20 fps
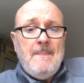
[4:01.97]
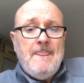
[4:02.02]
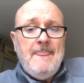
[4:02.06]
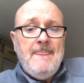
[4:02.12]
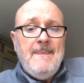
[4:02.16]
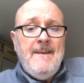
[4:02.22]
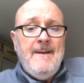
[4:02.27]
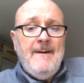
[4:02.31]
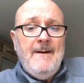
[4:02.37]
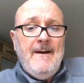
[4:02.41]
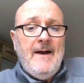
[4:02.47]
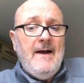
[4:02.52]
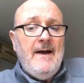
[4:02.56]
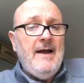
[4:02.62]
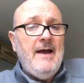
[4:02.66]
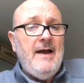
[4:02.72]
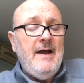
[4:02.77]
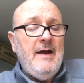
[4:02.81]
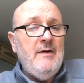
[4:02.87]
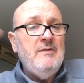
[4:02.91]

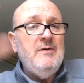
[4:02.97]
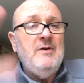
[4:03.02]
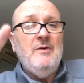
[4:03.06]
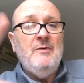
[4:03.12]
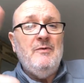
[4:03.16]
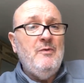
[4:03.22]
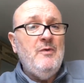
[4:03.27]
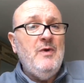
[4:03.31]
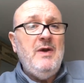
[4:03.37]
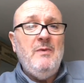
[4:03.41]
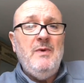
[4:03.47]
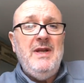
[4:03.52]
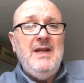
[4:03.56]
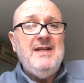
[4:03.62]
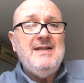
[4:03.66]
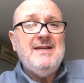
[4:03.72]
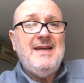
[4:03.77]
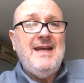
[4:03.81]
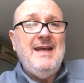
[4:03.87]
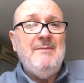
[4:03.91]
we
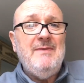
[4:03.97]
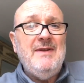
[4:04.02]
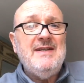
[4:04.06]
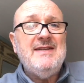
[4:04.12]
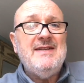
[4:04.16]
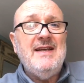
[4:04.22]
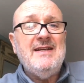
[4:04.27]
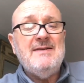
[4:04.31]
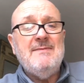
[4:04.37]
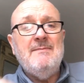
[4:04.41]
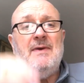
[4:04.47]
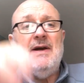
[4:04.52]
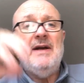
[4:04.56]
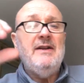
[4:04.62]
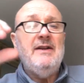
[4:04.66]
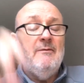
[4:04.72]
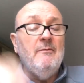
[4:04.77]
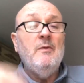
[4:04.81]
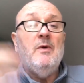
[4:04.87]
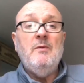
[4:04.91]
need to keep these things in mind.
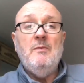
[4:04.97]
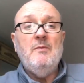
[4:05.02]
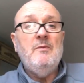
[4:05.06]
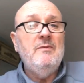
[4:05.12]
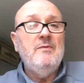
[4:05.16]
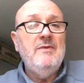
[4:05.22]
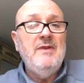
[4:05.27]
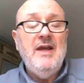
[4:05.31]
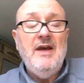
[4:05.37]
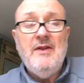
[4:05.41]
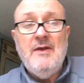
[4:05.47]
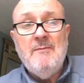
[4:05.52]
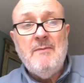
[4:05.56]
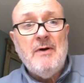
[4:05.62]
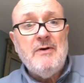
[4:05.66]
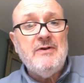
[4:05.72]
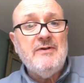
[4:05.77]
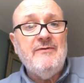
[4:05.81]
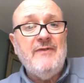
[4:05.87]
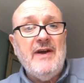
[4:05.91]
What the other
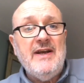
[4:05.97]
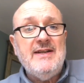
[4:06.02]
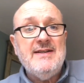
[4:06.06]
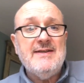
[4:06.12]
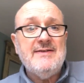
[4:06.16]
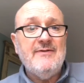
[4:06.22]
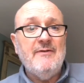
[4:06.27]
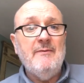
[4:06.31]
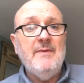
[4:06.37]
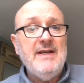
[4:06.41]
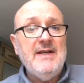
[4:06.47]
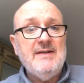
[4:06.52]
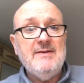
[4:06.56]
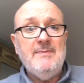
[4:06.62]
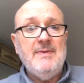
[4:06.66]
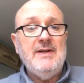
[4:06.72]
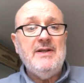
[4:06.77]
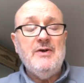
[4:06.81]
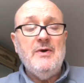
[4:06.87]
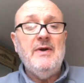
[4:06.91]
motivators for me to
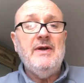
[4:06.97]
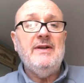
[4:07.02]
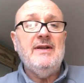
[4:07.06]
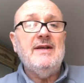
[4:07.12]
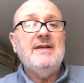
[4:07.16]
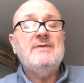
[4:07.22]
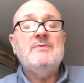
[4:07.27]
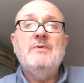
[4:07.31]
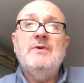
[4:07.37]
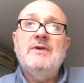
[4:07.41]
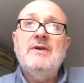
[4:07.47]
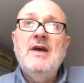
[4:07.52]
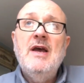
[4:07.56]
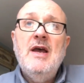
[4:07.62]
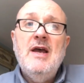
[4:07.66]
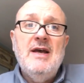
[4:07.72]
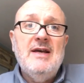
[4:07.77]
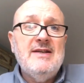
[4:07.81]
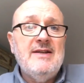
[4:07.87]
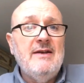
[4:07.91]
be doing this were
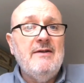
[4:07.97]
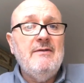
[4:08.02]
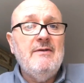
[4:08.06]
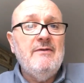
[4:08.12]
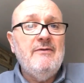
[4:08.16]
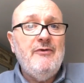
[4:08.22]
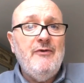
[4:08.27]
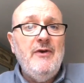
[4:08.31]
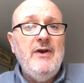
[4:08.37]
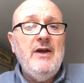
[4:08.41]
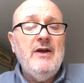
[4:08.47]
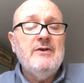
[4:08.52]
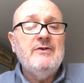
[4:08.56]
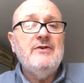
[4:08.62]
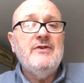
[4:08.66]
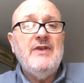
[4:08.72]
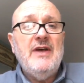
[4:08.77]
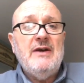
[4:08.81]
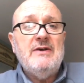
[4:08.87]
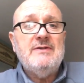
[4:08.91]
that
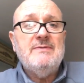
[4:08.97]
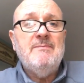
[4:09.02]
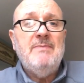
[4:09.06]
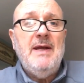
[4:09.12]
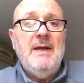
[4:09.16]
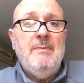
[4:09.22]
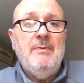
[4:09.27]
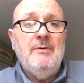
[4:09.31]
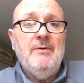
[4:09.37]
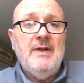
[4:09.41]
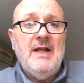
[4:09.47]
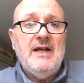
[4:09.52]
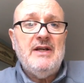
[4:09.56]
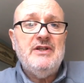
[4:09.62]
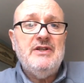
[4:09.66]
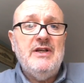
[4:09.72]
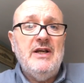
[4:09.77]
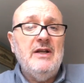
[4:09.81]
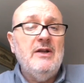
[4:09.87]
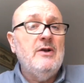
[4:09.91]
300,000 people
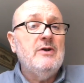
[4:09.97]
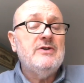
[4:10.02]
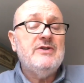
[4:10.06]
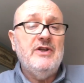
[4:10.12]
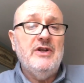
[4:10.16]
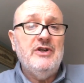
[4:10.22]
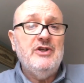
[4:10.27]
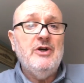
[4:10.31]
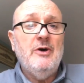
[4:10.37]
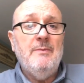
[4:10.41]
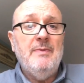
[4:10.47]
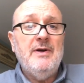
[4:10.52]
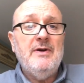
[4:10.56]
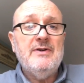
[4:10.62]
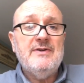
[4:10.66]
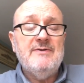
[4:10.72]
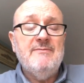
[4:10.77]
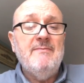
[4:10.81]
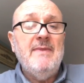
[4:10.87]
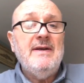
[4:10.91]
last year lost their job
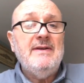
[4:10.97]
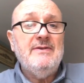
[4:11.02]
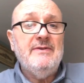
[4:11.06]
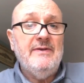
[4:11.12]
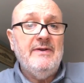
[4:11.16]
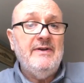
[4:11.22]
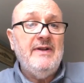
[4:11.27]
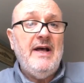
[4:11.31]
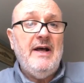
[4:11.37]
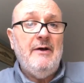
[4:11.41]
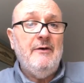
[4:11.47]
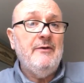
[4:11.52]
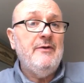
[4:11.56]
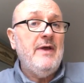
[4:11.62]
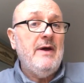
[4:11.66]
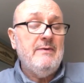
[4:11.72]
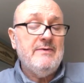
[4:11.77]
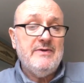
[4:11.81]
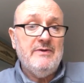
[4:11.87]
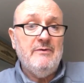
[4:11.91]
because of mental ill health.
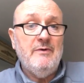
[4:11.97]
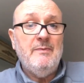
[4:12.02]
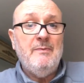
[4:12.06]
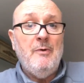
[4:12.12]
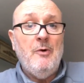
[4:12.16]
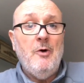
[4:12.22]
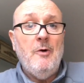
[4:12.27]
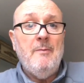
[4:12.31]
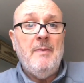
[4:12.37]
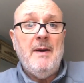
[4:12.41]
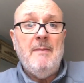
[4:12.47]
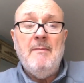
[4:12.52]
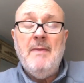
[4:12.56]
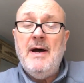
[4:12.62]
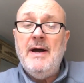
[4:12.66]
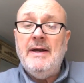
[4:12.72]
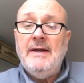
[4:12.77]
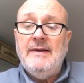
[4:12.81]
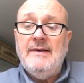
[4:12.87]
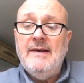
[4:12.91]
That was a report by
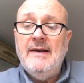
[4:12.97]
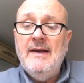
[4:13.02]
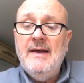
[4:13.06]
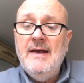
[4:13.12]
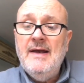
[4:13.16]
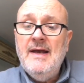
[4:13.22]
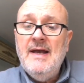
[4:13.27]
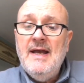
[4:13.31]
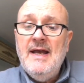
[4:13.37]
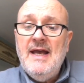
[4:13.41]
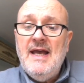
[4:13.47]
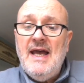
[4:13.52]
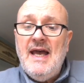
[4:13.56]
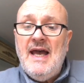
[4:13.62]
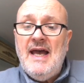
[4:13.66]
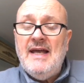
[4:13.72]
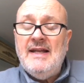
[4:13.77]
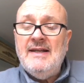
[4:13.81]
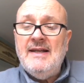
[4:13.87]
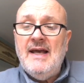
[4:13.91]
Mind.
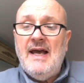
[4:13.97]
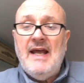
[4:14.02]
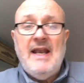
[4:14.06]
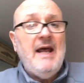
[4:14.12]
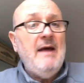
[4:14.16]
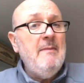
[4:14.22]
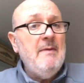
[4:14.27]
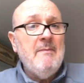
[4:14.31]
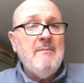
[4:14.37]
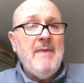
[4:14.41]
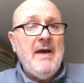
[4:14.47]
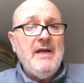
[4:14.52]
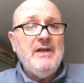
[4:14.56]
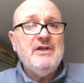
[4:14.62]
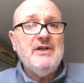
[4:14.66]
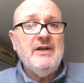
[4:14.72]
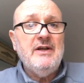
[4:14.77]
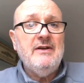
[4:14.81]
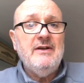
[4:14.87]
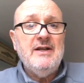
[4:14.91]
And I'm
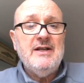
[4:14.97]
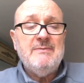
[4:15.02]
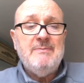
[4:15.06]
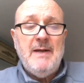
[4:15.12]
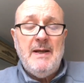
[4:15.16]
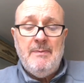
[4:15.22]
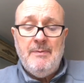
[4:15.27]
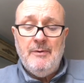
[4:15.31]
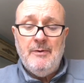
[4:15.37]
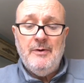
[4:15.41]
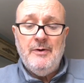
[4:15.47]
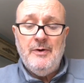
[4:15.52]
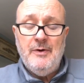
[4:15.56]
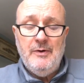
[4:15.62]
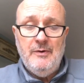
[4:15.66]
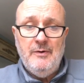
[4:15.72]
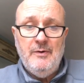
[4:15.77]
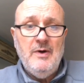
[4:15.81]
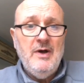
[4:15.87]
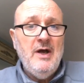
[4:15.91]
imagining these people
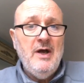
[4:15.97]
who